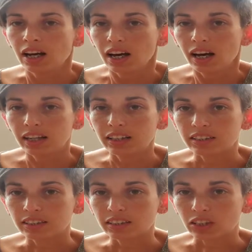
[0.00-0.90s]

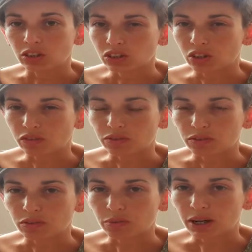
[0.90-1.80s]
and yeah, just over
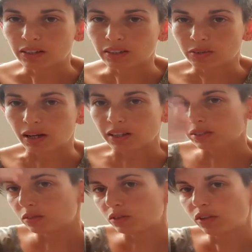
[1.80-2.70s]
50 miles as well,
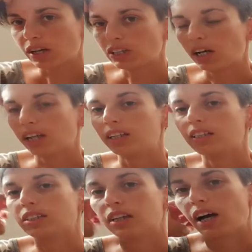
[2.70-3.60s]
so it was a great
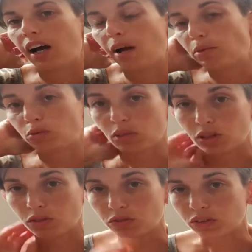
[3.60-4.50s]
challenge. I absolutely
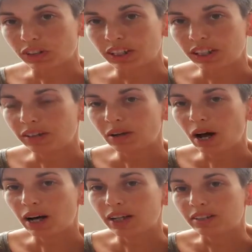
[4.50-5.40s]
loved running it,
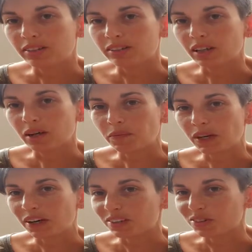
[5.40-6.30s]
and
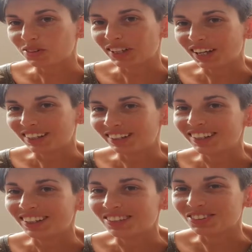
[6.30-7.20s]
yeah, do it again.
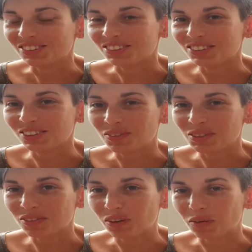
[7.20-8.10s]
It was just so
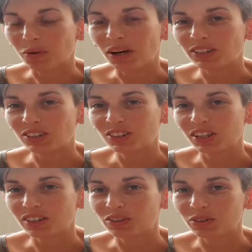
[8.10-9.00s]
much fun. But I just thought
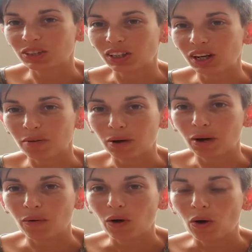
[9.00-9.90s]
I'd have a quick chat
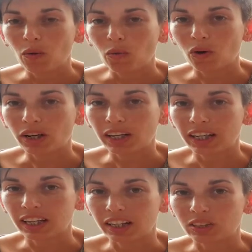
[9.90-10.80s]
about what
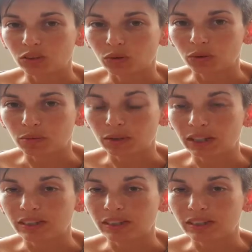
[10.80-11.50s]
kit I took with me.